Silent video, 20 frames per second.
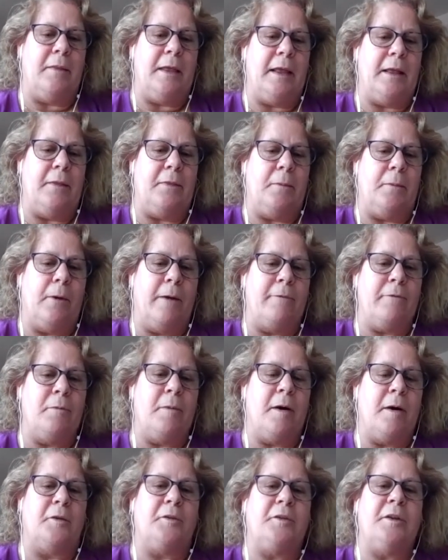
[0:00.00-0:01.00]
the Revit
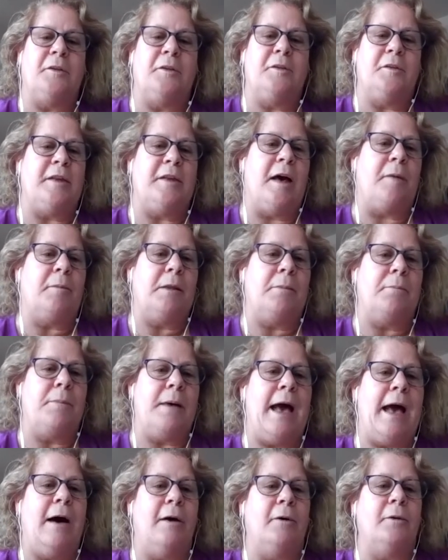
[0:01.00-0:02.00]
model tells us how many
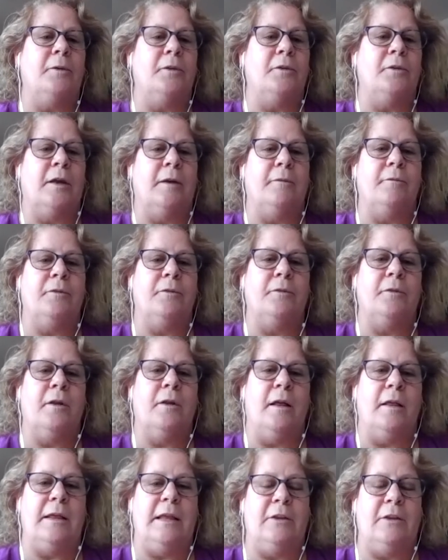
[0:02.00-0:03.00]
pounds of
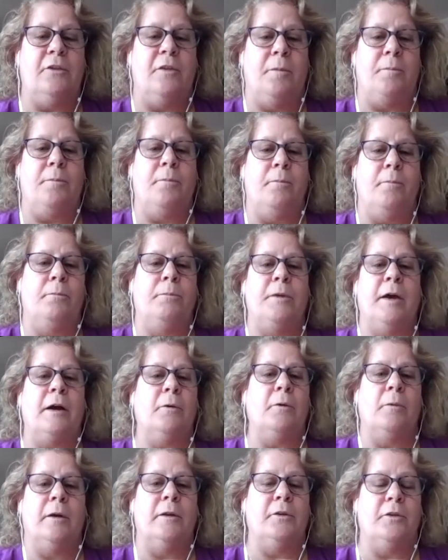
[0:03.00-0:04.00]
each of the
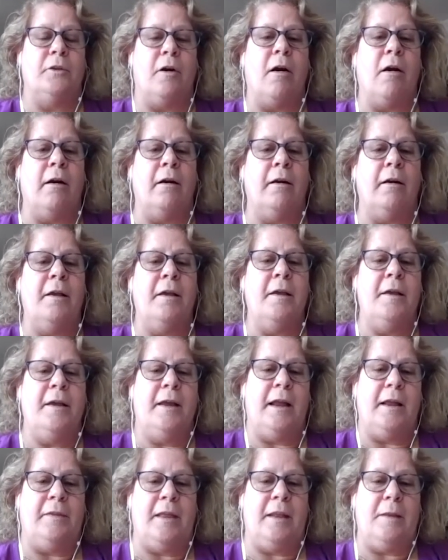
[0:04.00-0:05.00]
duct runs are,
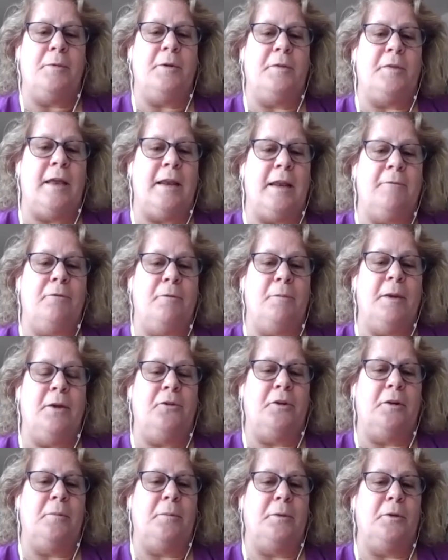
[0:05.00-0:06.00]
and then they put that
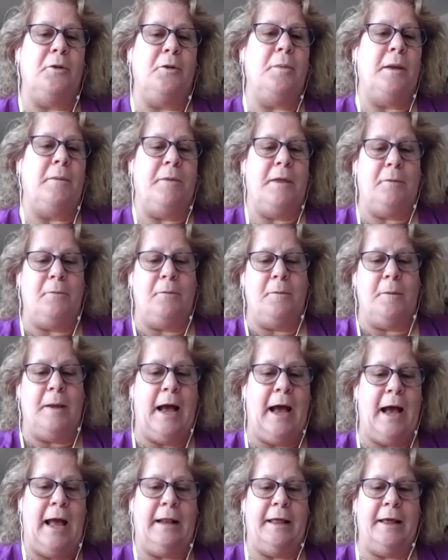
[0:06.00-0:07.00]
information in Bluebeam. Then when we
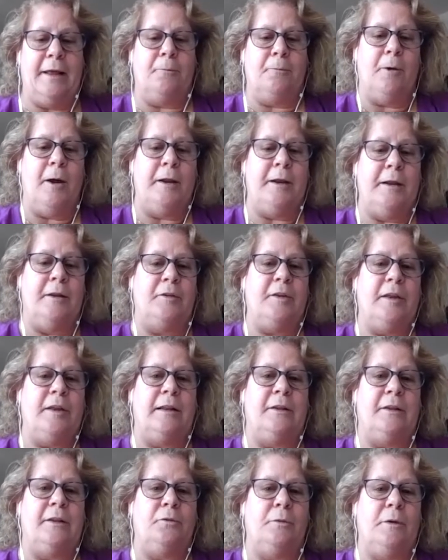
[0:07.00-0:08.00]
highlight a run, it'll
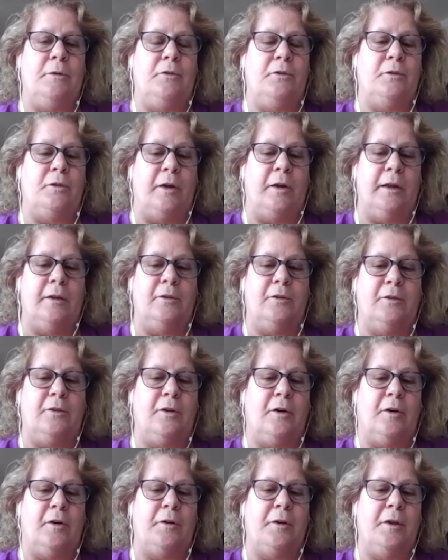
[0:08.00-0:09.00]
tell us we've
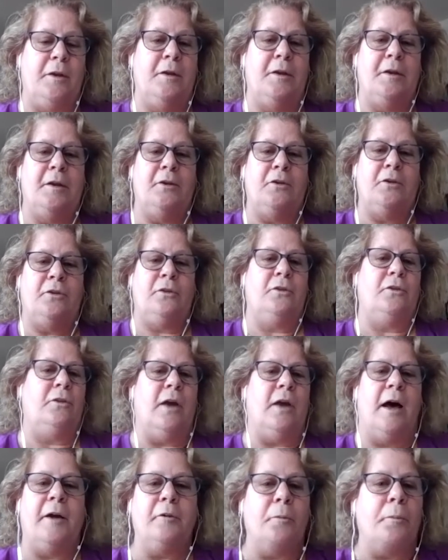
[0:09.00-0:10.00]
installed
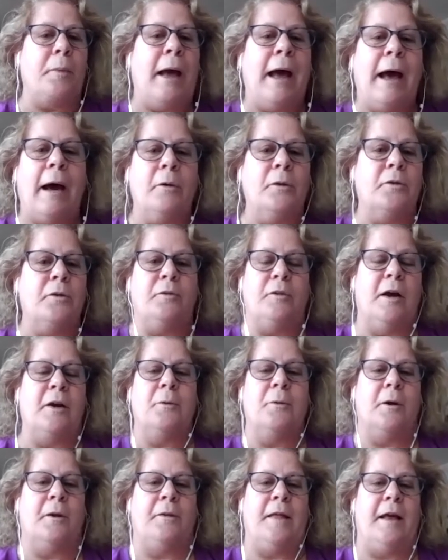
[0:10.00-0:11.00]
100 pounds of
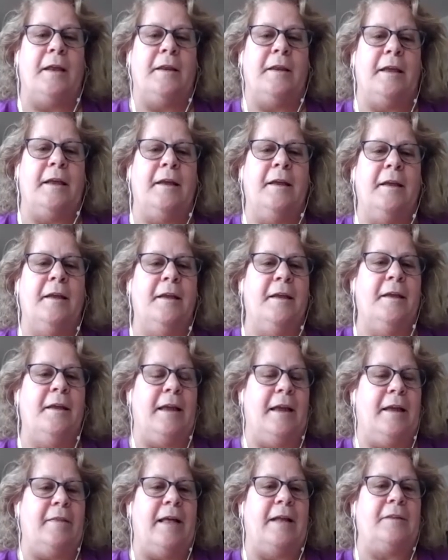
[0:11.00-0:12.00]
ductwork that day,
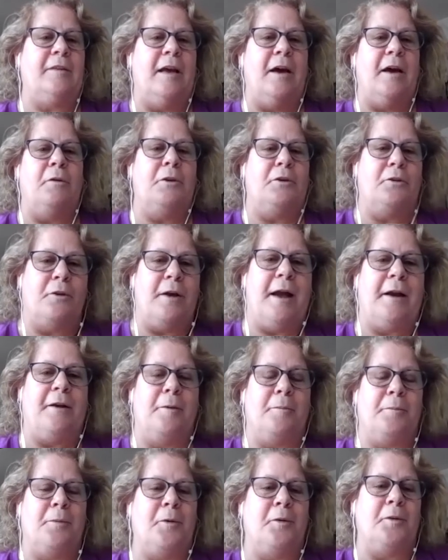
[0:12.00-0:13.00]
and that's how we track
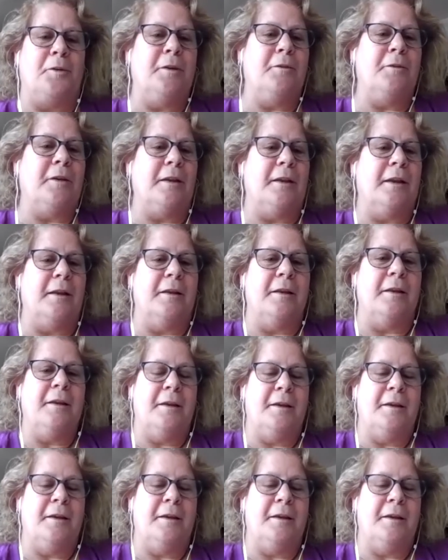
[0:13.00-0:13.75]
our productivity. And